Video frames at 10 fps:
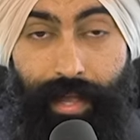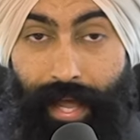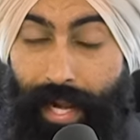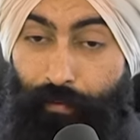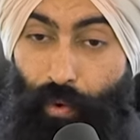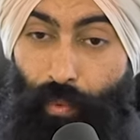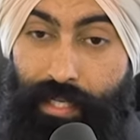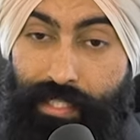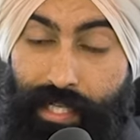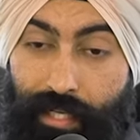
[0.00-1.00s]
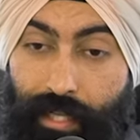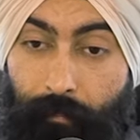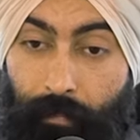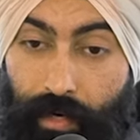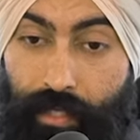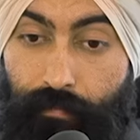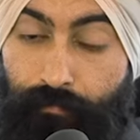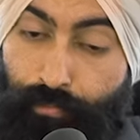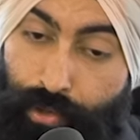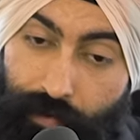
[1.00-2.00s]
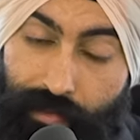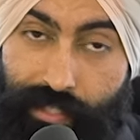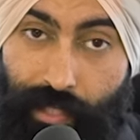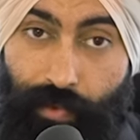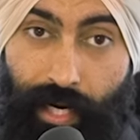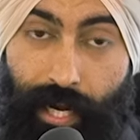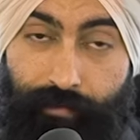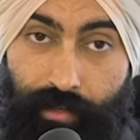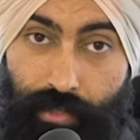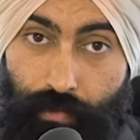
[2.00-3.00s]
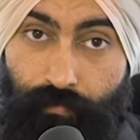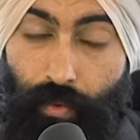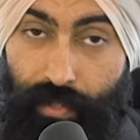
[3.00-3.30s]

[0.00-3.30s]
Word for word: And now if I want to send them money, previously what I'd have to do